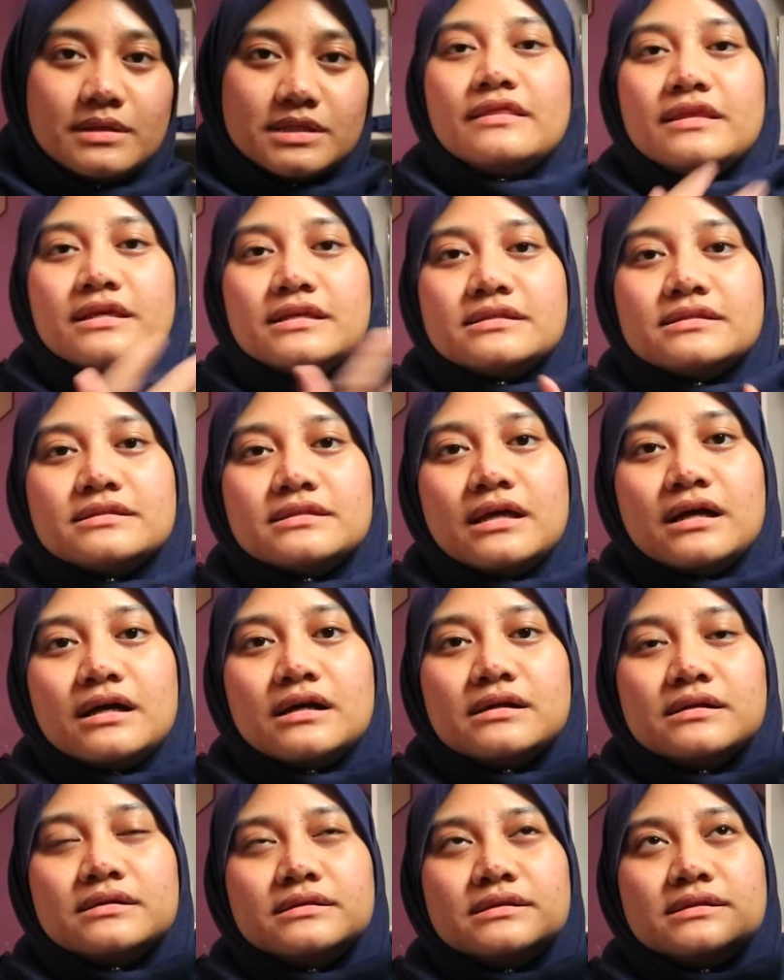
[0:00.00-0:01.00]
This
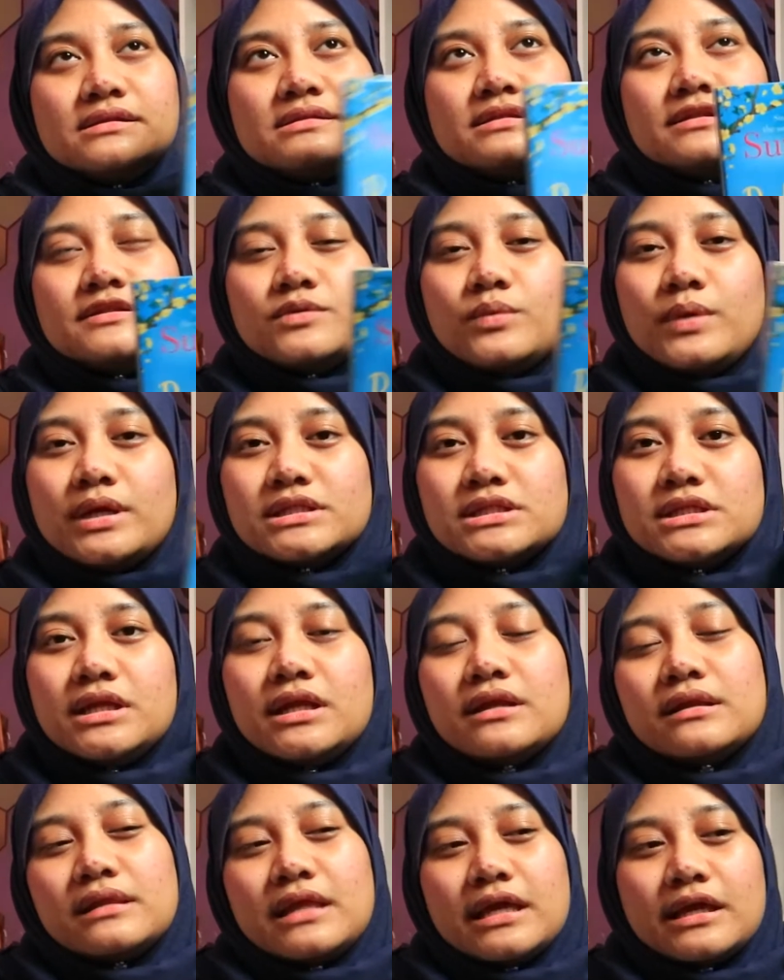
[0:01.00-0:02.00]
is situated
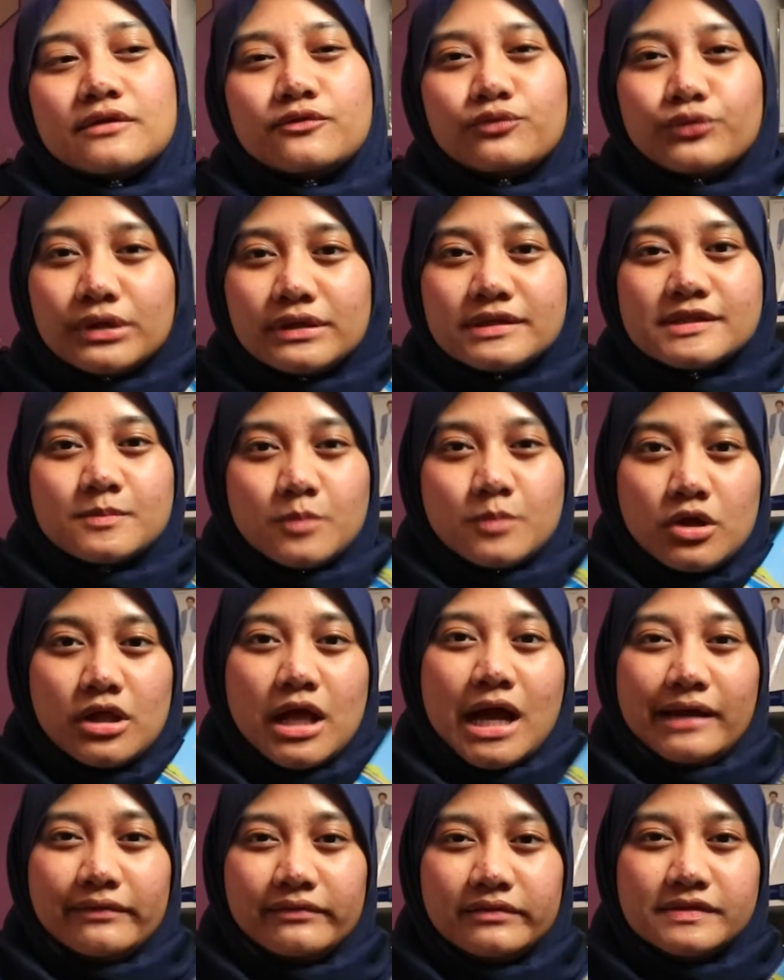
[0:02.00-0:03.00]
in like a really small
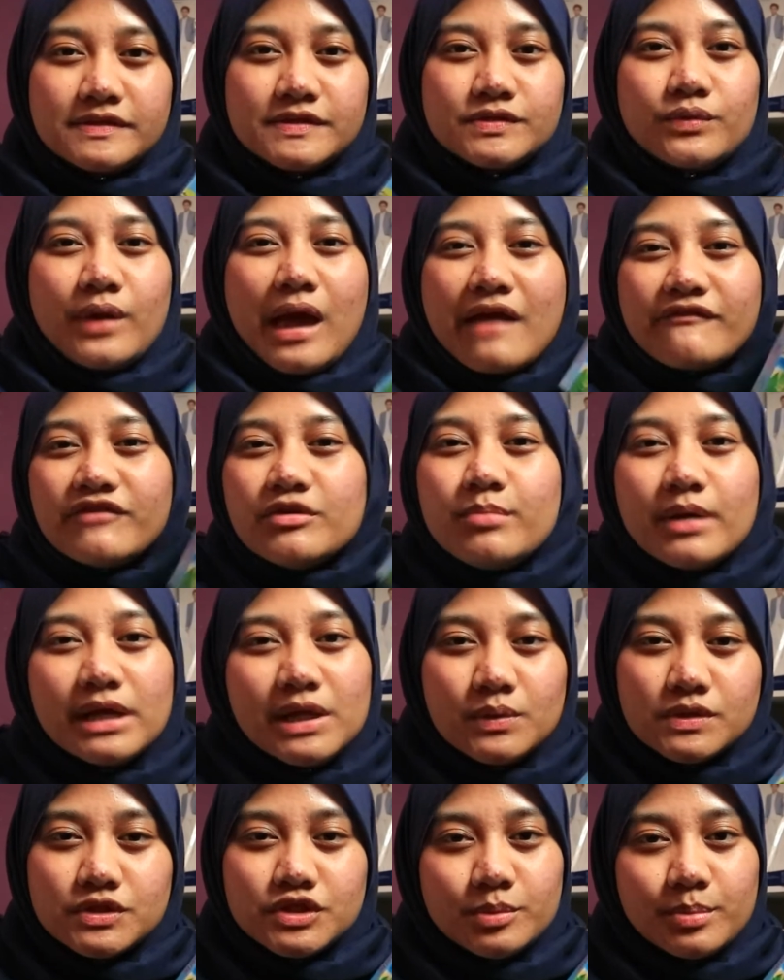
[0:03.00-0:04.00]
island, so
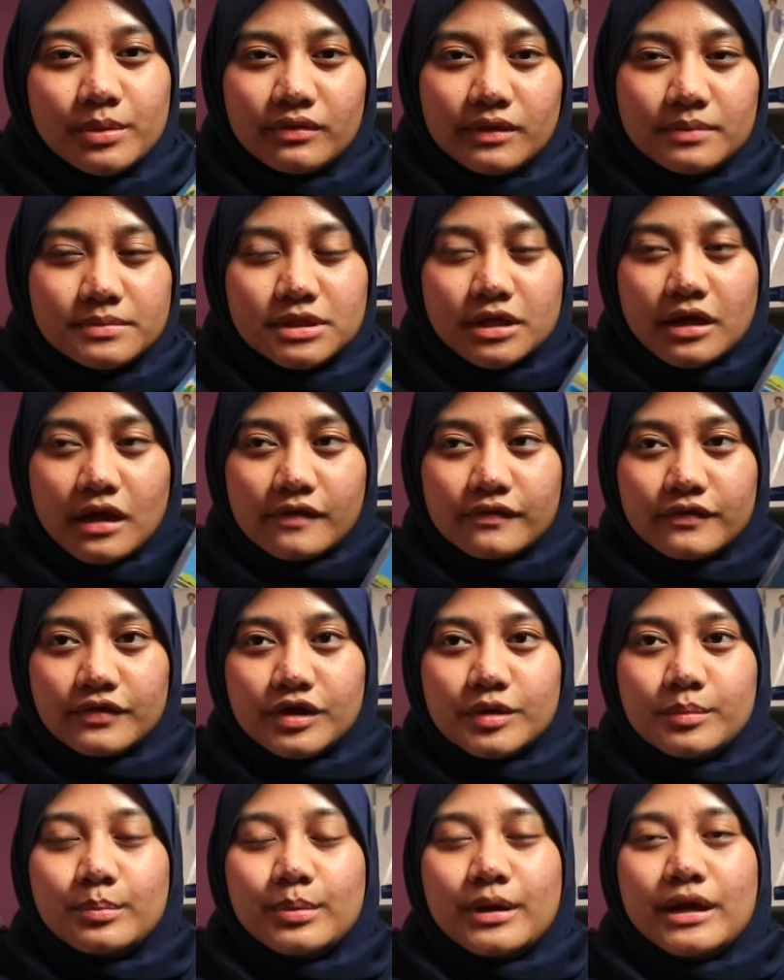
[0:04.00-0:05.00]
everybody was shipping them
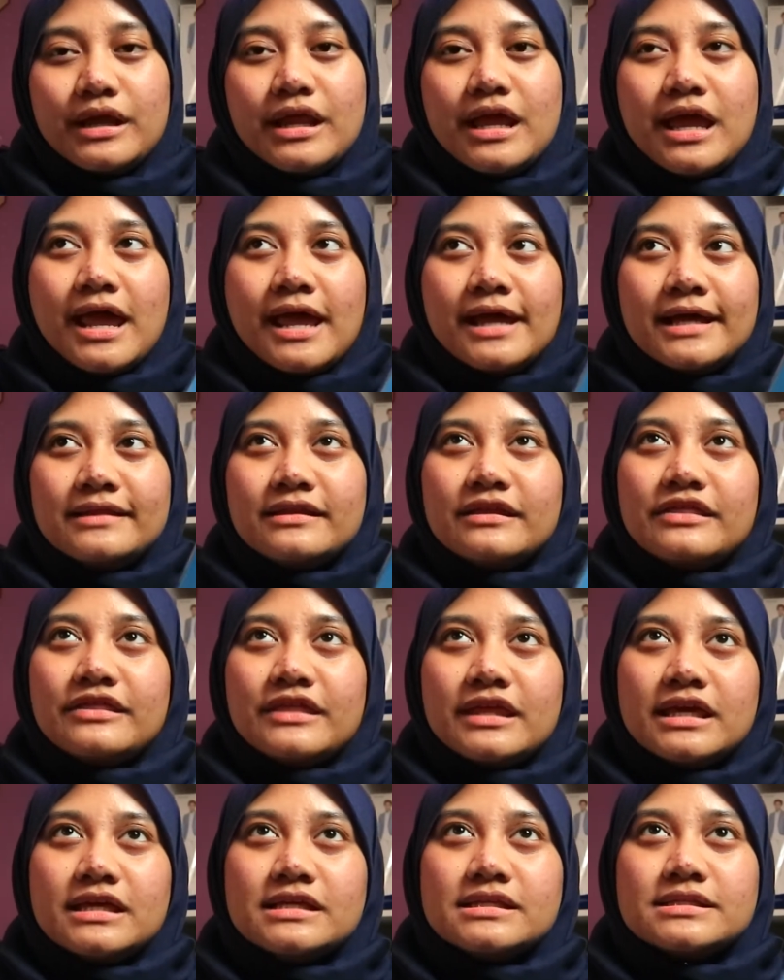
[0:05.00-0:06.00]
together, but the
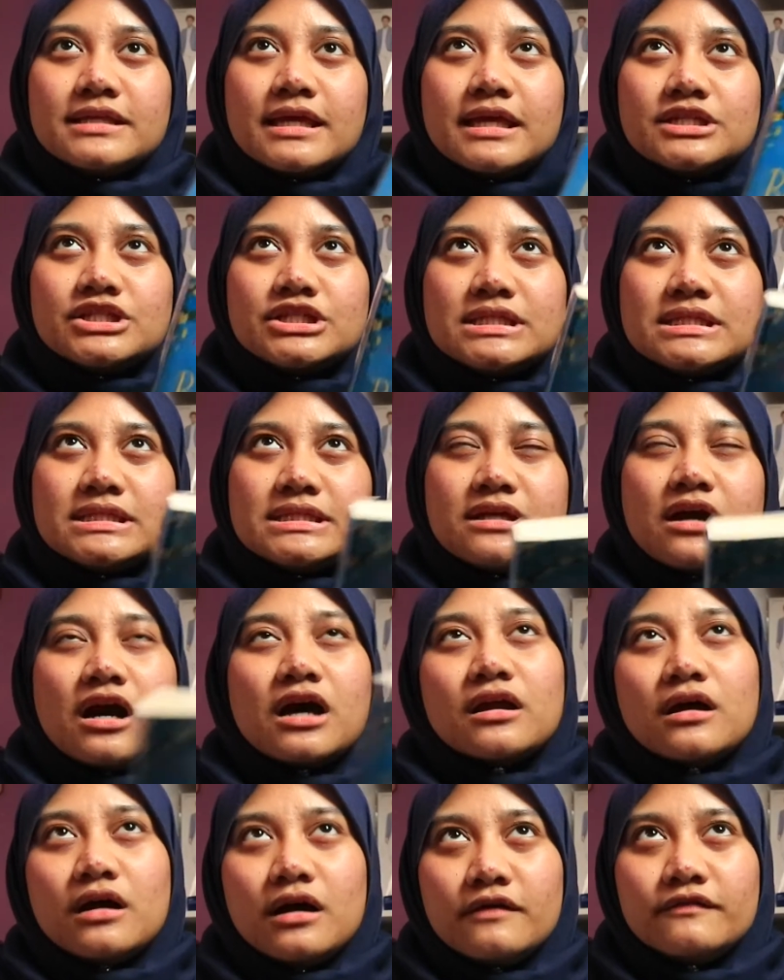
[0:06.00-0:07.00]
thing is they just
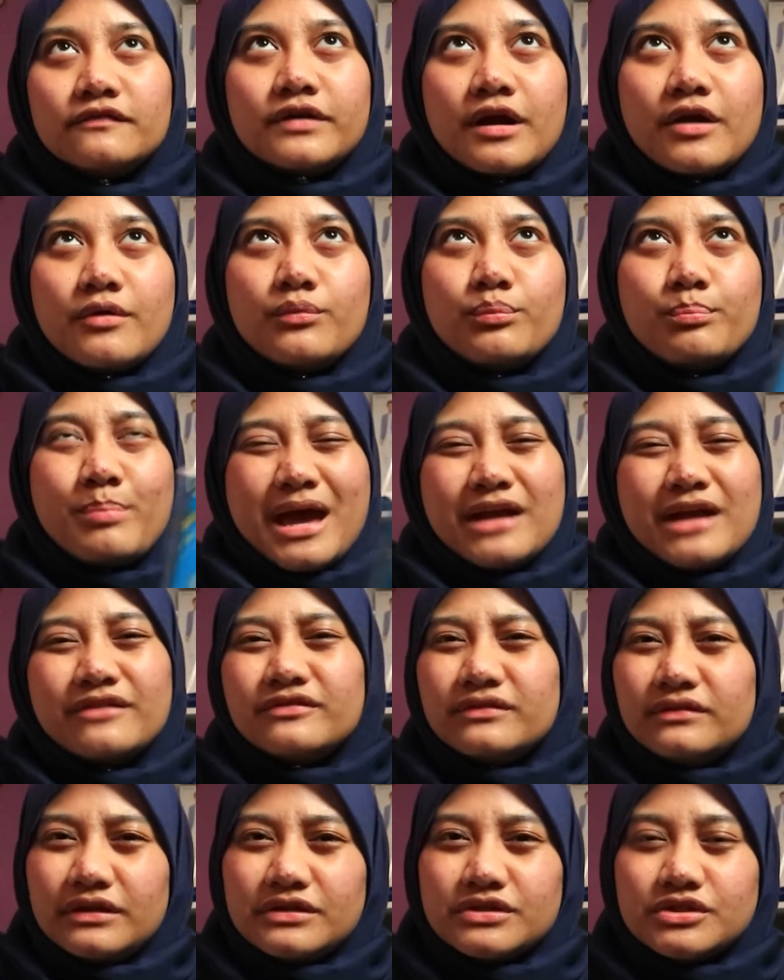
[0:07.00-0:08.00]
got off a bad
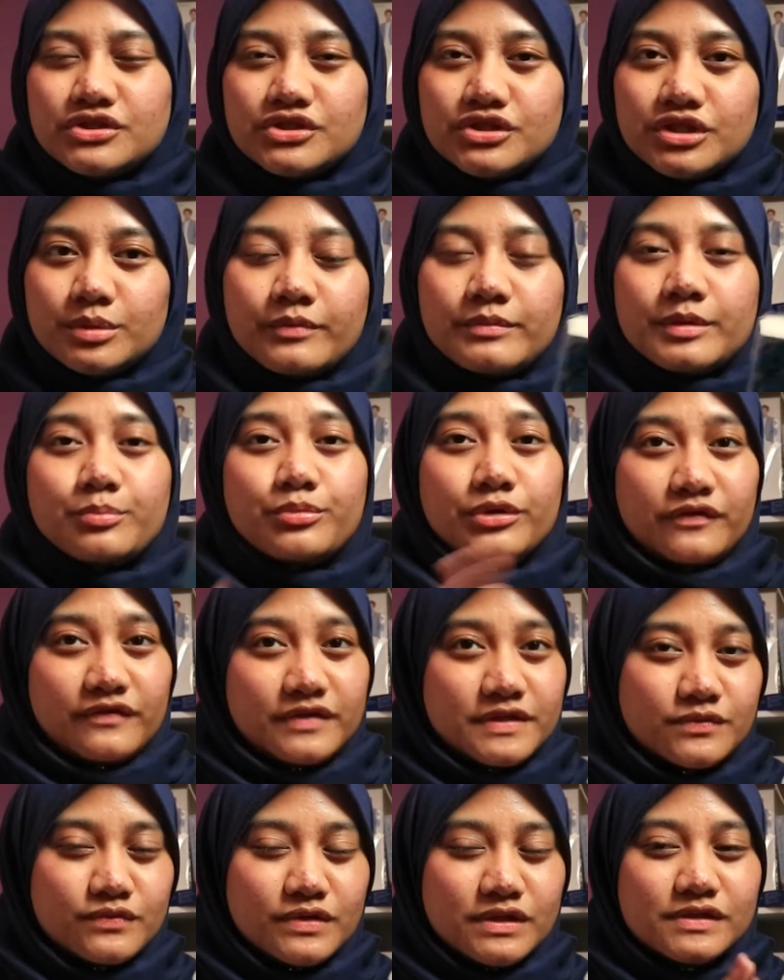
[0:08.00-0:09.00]
relationship from the
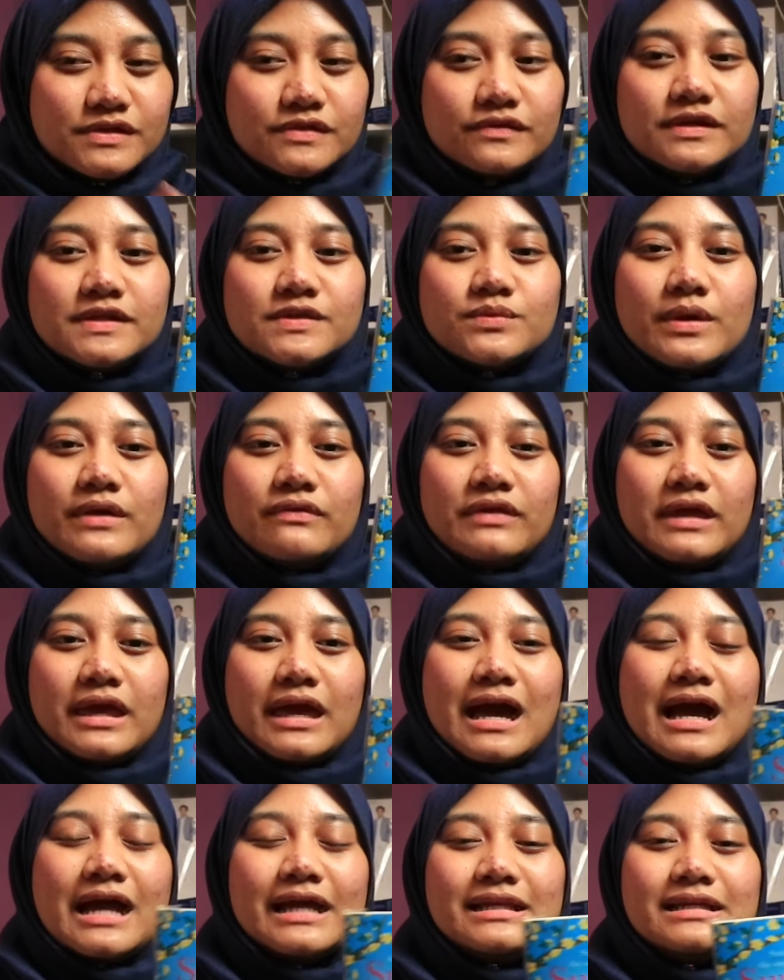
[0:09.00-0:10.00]
previous one, so that's why they
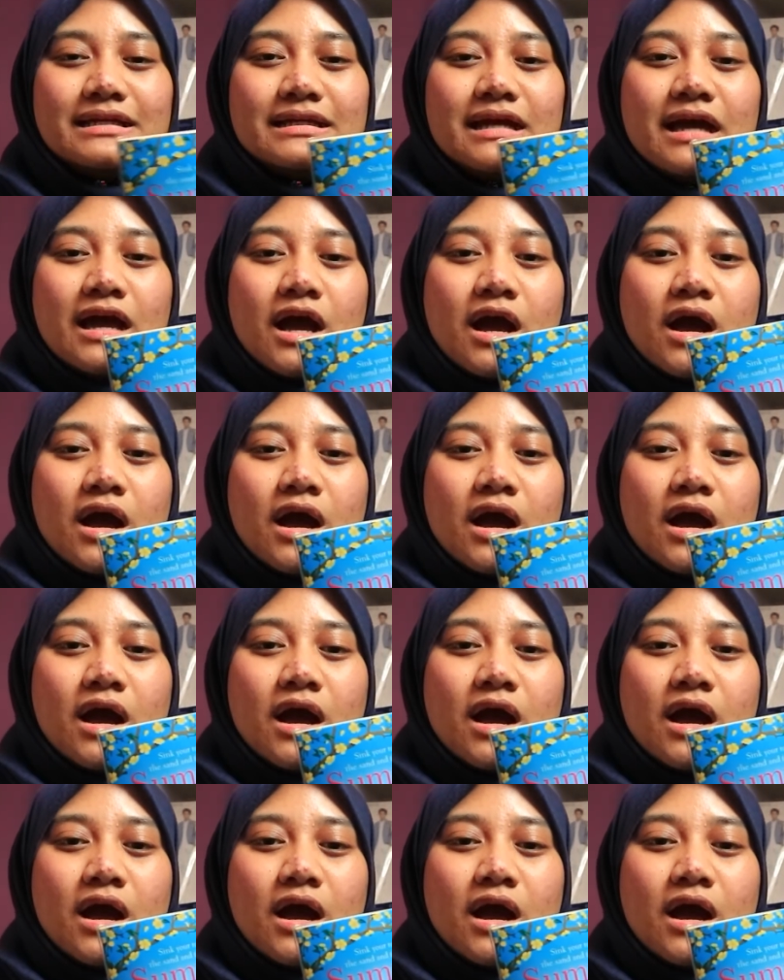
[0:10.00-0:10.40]
kind of